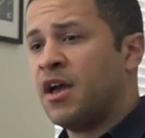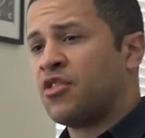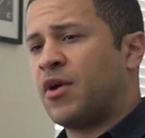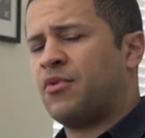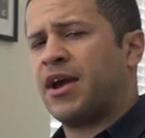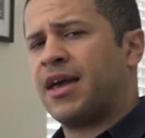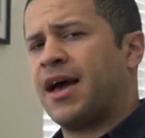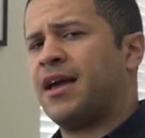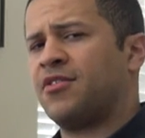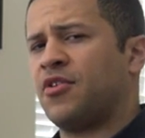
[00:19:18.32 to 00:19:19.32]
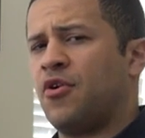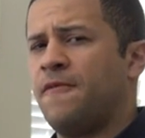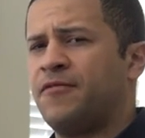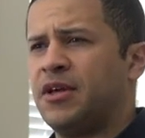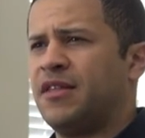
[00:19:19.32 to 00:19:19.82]
So anyway, guys,
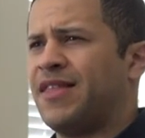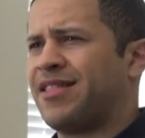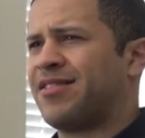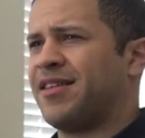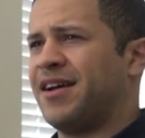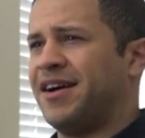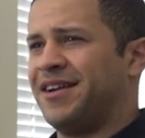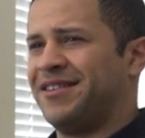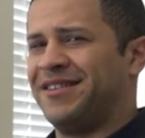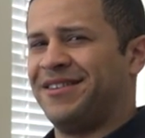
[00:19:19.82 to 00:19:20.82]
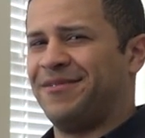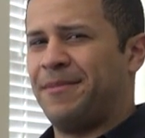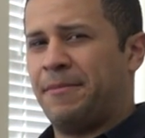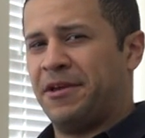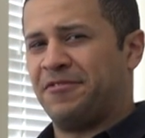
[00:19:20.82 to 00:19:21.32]
hopefully that's maybe